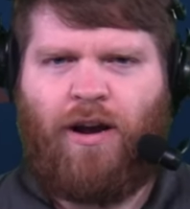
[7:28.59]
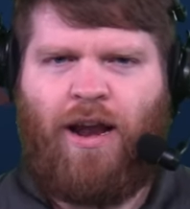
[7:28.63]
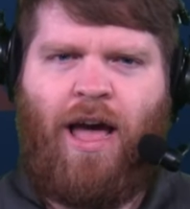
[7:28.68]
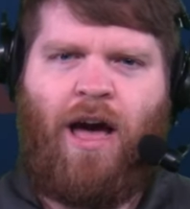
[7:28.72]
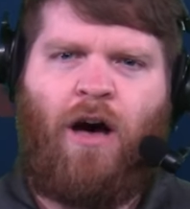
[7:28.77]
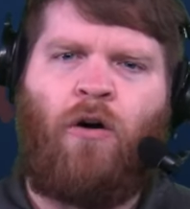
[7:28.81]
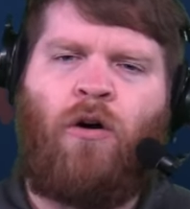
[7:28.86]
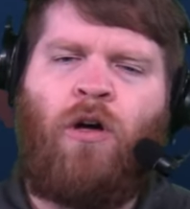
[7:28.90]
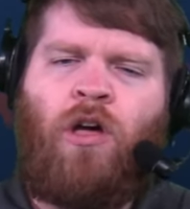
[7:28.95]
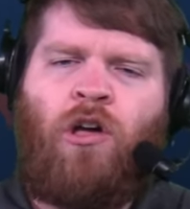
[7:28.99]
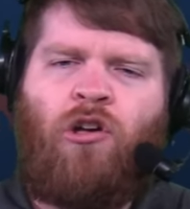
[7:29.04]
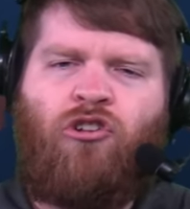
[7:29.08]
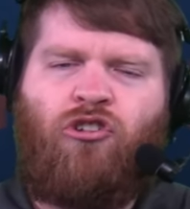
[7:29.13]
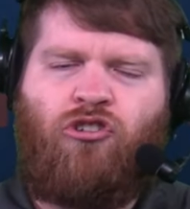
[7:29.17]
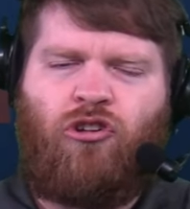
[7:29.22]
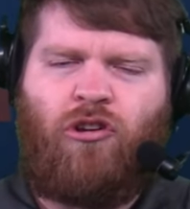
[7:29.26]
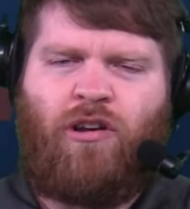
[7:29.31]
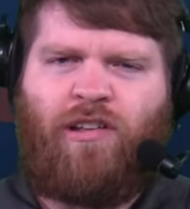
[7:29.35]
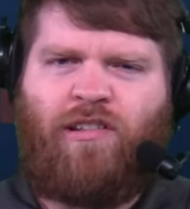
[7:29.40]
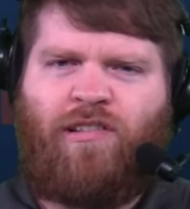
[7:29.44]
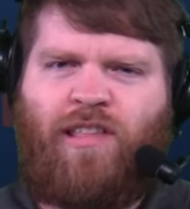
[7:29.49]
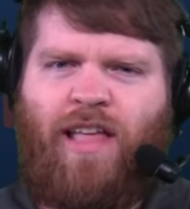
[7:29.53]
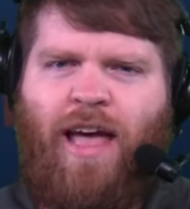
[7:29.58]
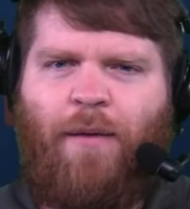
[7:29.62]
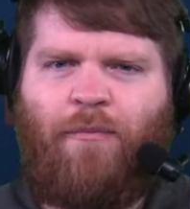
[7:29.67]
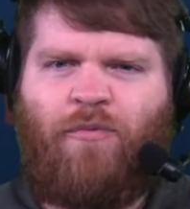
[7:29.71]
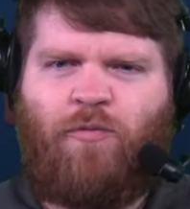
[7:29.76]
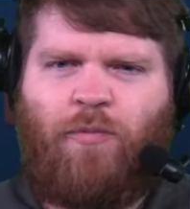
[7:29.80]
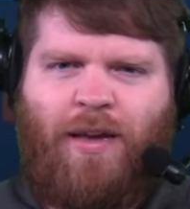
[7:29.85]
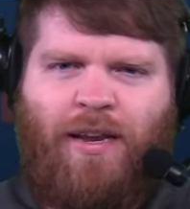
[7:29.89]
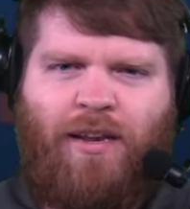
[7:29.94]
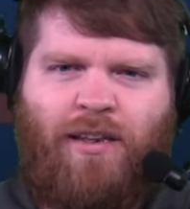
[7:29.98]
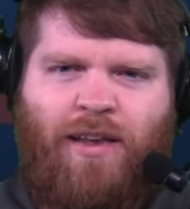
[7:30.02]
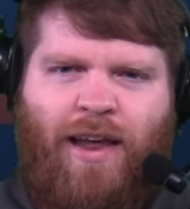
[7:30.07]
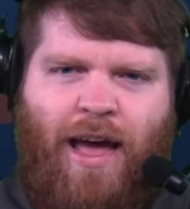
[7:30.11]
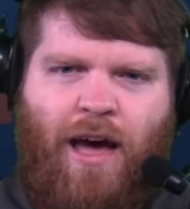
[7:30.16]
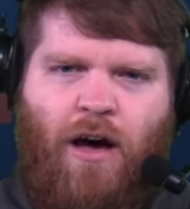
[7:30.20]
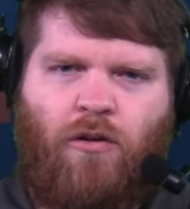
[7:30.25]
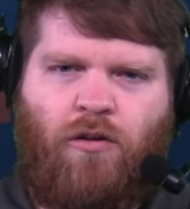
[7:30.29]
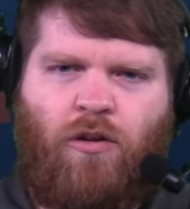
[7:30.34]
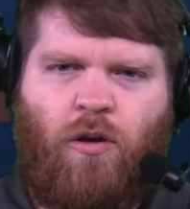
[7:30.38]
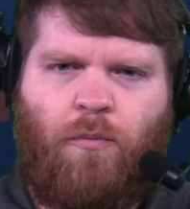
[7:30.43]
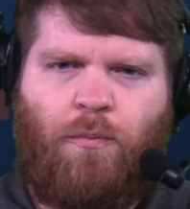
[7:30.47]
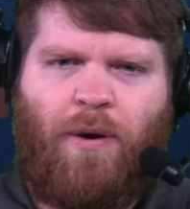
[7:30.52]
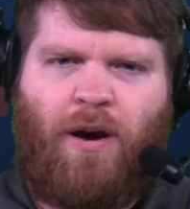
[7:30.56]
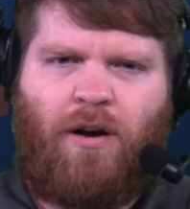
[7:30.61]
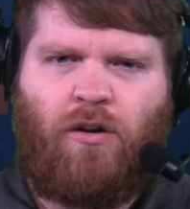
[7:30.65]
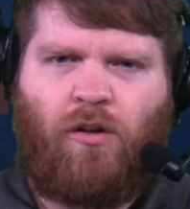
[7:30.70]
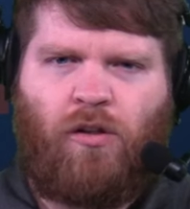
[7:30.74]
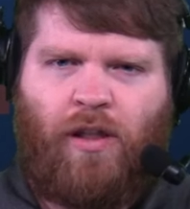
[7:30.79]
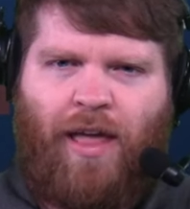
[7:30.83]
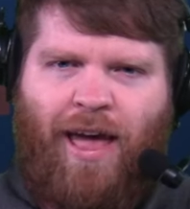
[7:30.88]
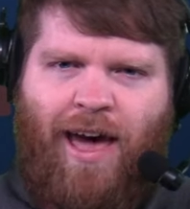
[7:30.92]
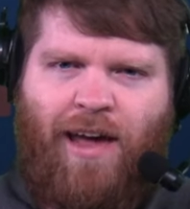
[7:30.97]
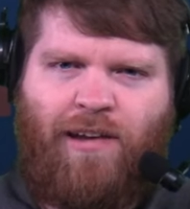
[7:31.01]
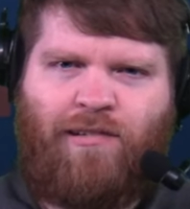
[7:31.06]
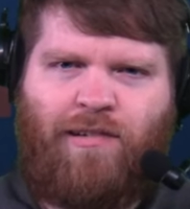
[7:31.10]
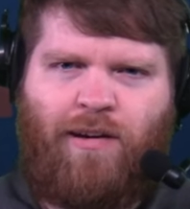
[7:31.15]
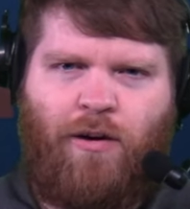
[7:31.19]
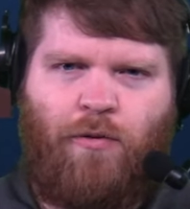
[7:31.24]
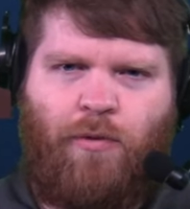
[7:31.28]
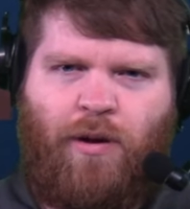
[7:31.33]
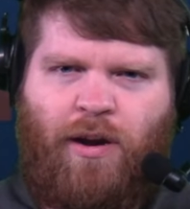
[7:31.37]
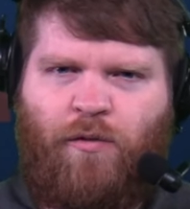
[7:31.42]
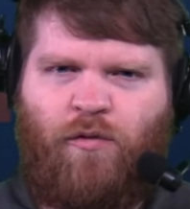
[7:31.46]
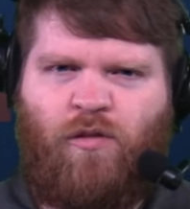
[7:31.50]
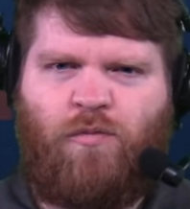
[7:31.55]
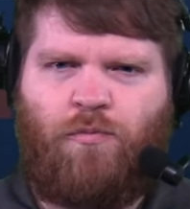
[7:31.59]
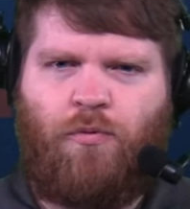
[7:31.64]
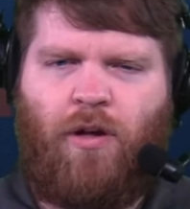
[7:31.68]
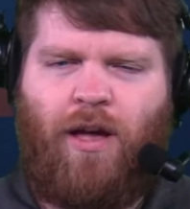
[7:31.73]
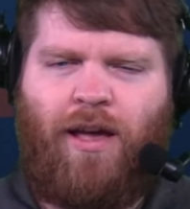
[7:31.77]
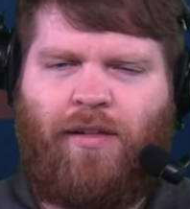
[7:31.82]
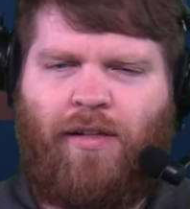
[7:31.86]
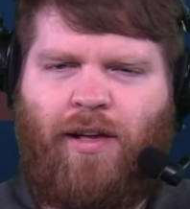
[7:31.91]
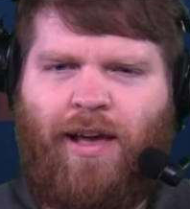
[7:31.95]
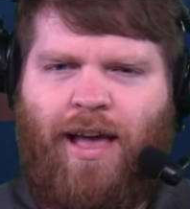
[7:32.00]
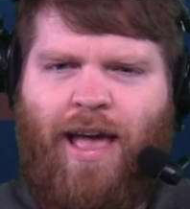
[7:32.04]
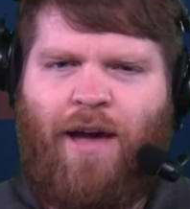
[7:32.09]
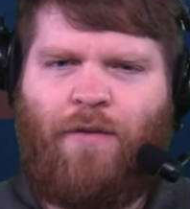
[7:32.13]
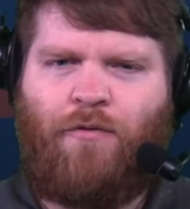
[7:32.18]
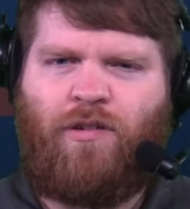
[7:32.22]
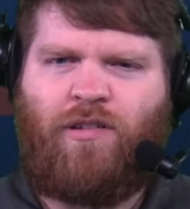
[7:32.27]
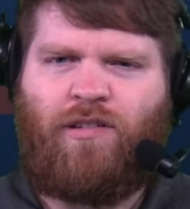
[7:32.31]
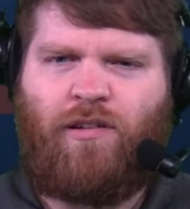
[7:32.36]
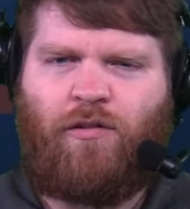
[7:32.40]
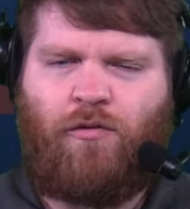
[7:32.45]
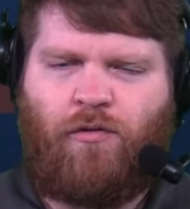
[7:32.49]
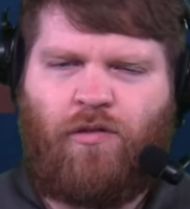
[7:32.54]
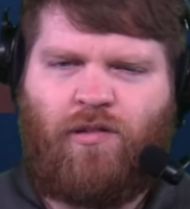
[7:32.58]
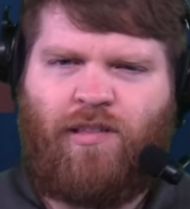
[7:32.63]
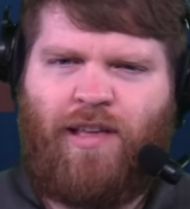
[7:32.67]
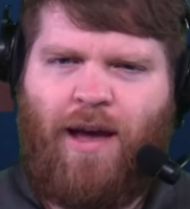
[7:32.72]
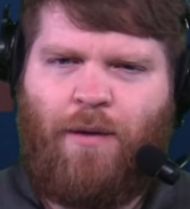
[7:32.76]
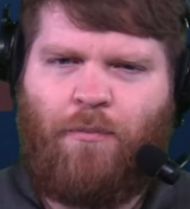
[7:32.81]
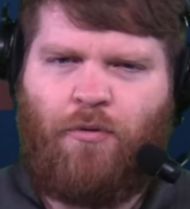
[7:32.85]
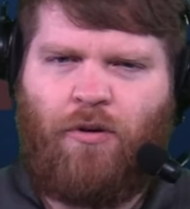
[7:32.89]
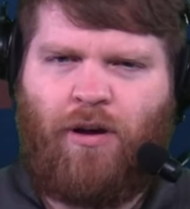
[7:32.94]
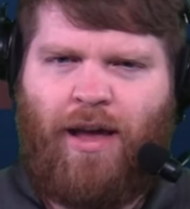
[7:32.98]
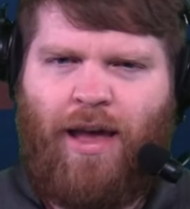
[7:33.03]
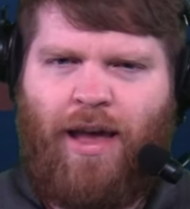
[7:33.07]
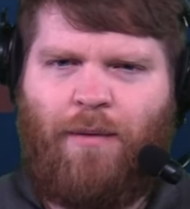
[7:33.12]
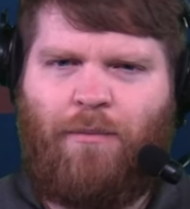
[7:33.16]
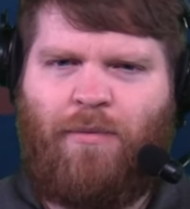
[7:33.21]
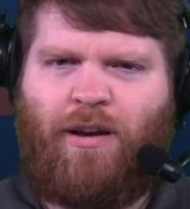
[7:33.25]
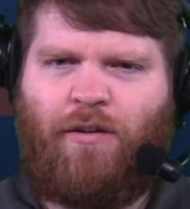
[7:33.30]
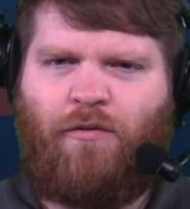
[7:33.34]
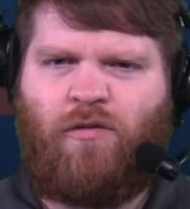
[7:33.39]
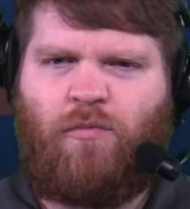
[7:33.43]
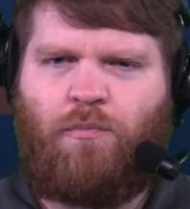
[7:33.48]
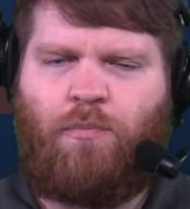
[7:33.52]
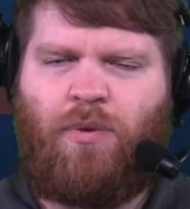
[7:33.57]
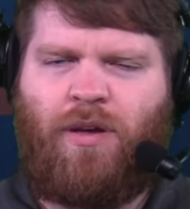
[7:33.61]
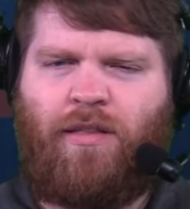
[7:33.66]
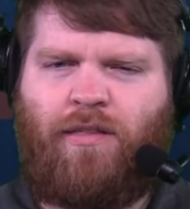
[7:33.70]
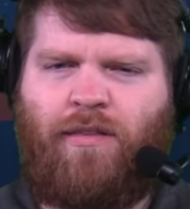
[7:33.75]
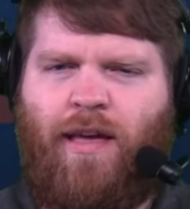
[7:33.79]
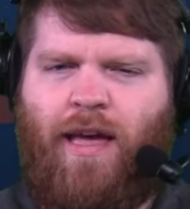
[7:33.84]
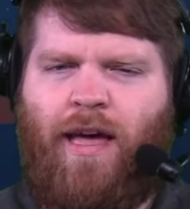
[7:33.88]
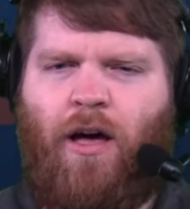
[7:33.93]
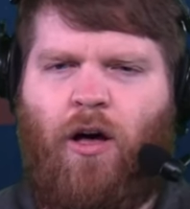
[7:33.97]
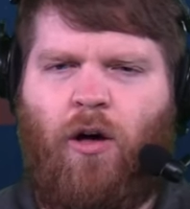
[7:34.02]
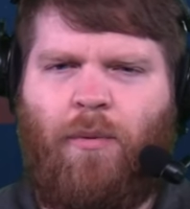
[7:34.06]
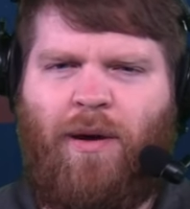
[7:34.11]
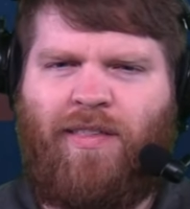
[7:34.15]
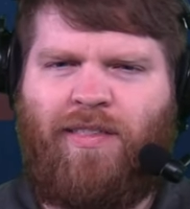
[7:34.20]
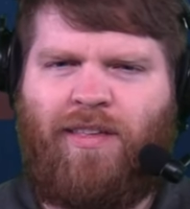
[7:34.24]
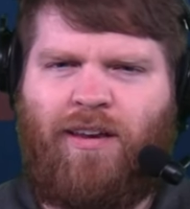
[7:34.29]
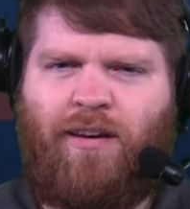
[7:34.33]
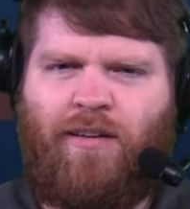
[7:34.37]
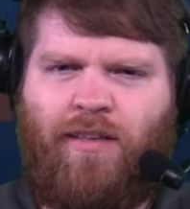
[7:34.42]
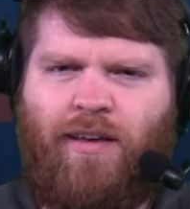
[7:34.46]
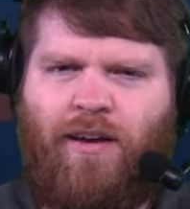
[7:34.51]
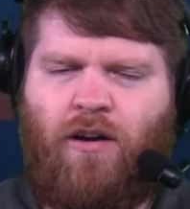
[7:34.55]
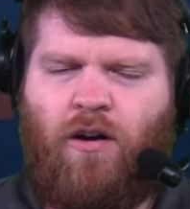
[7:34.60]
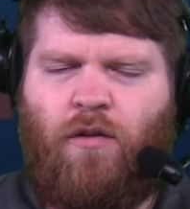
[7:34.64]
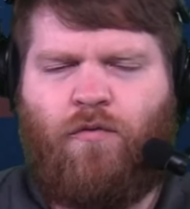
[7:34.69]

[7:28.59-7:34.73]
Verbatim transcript: Now, should his snaps be down compared to last year when he was playing like every single snap per game and he was beat to hell by the end of the year?